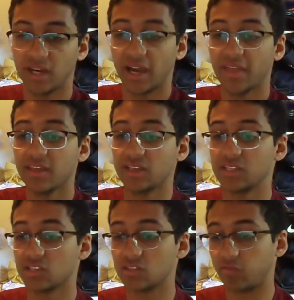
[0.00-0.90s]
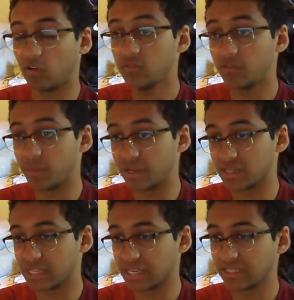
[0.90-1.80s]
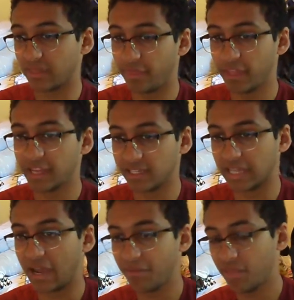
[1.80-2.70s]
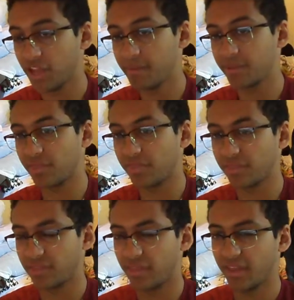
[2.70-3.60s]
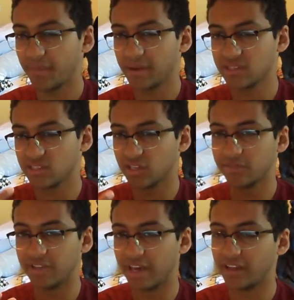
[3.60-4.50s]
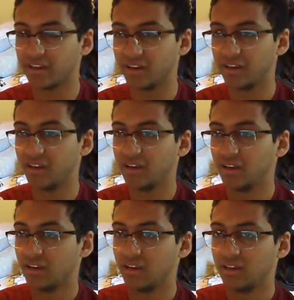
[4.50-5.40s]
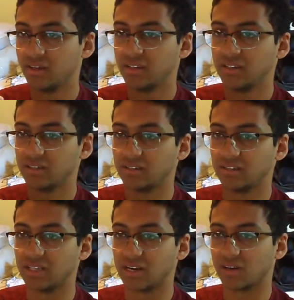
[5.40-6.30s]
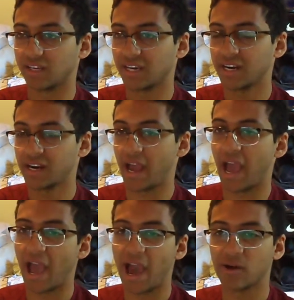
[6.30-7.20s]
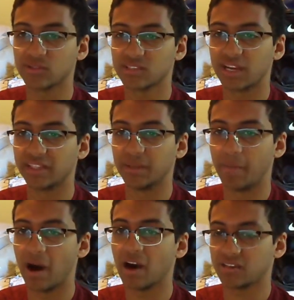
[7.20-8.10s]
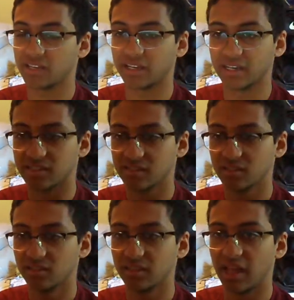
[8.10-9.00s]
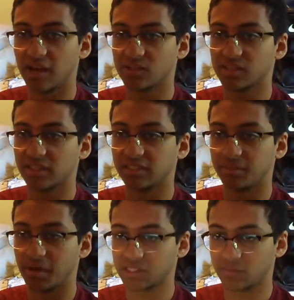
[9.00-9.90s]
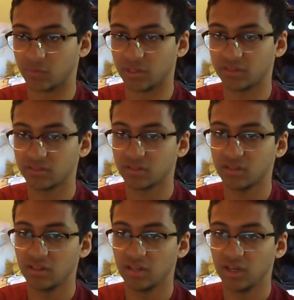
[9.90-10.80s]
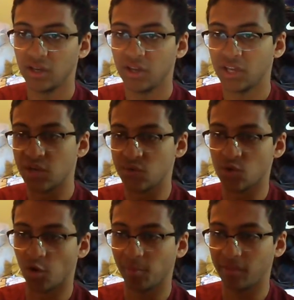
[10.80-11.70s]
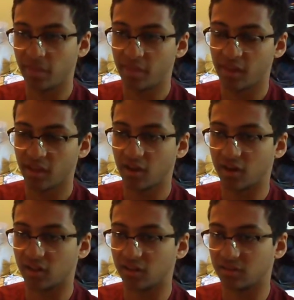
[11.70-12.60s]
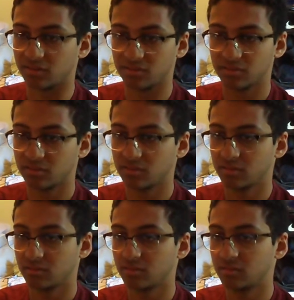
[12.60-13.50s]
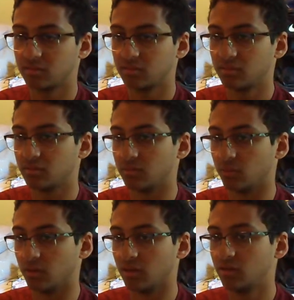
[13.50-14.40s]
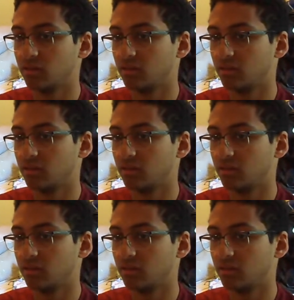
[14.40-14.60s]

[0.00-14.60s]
I think it's just fun for me because I get to think aloud, think about stuff that are like kind of outside the box. I guess outside the box of what you normally think on what